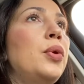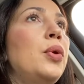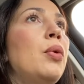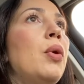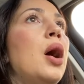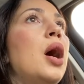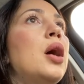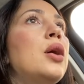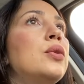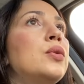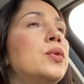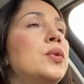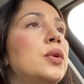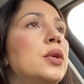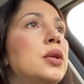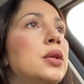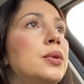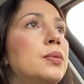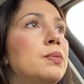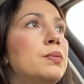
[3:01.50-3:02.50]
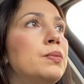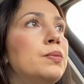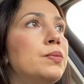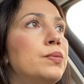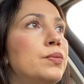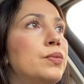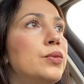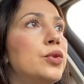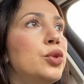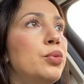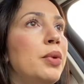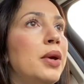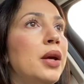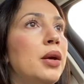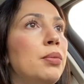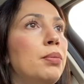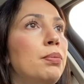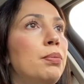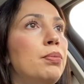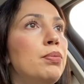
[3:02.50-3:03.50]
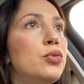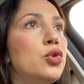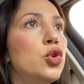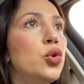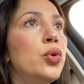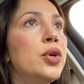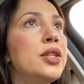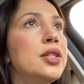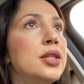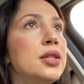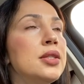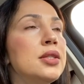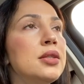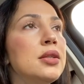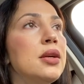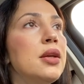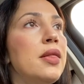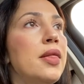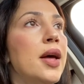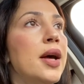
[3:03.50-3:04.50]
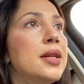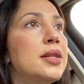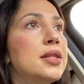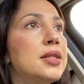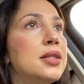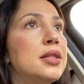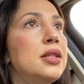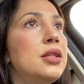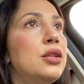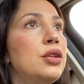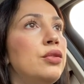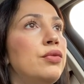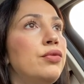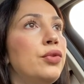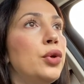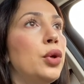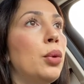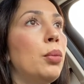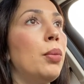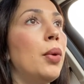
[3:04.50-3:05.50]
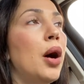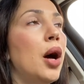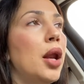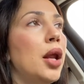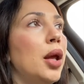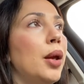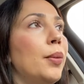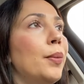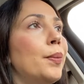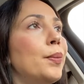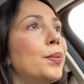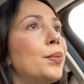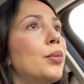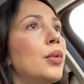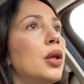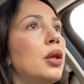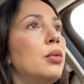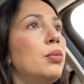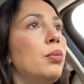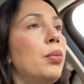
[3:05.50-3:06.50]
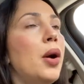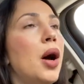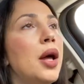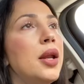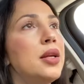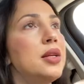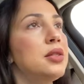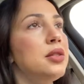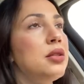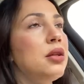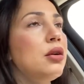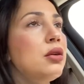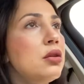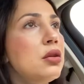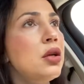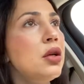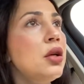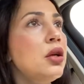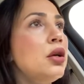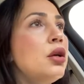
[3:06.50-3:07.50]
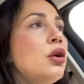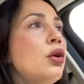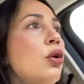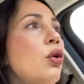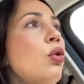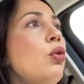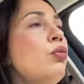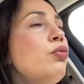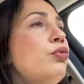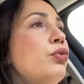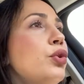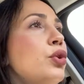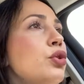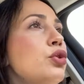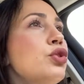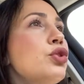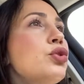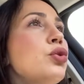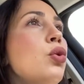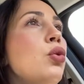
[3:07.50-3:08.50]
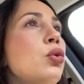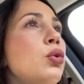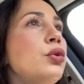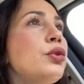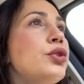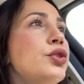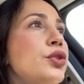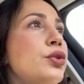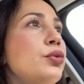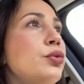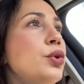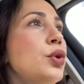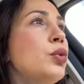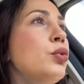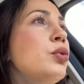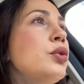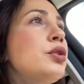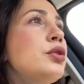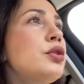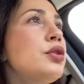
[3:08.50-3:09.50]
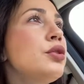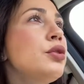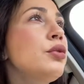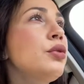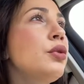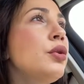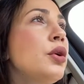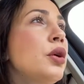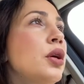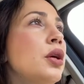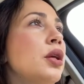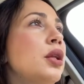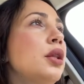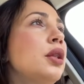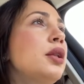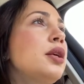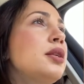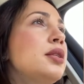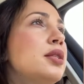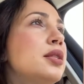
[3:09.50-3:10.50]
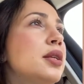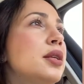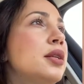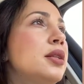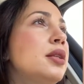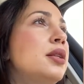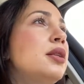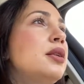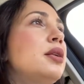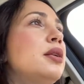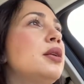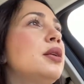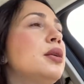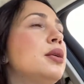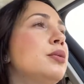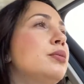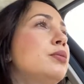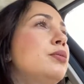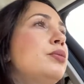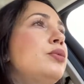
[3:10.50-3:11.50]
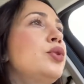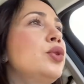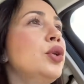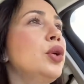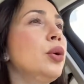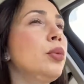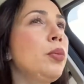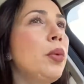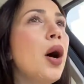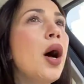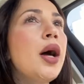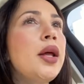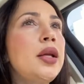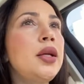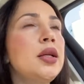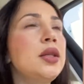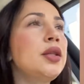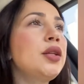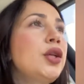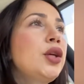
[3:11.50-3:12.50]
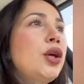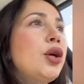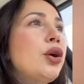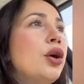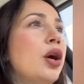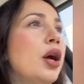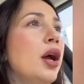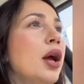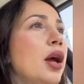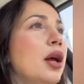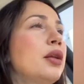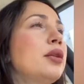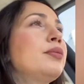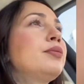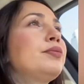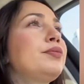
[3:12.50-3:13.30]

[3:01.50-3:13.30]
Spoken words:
you out to make choices that's needed for your body. And body is the home for your soul, so you want to listen to your body and hear it.